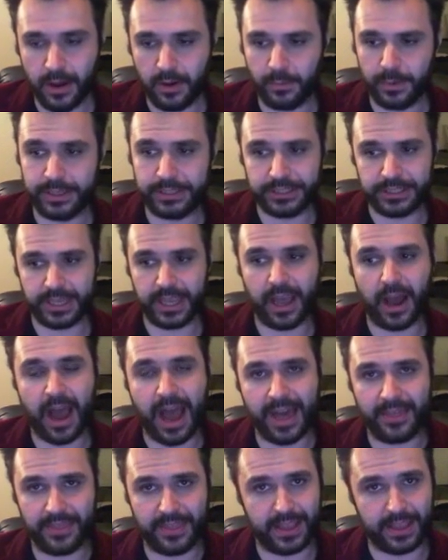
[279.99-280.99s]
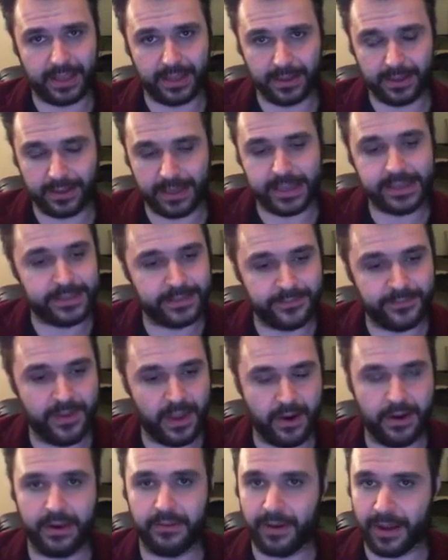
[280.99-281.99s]
which I think is
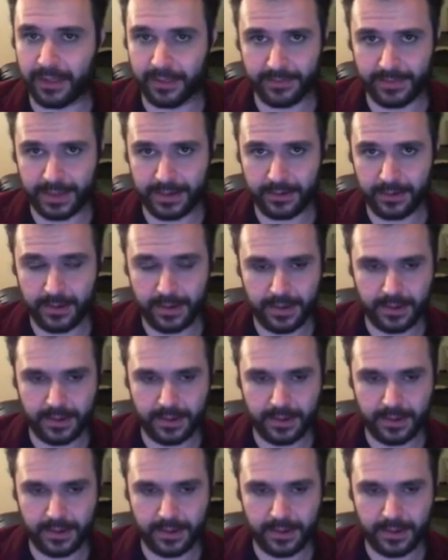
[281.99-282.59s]
very relevant.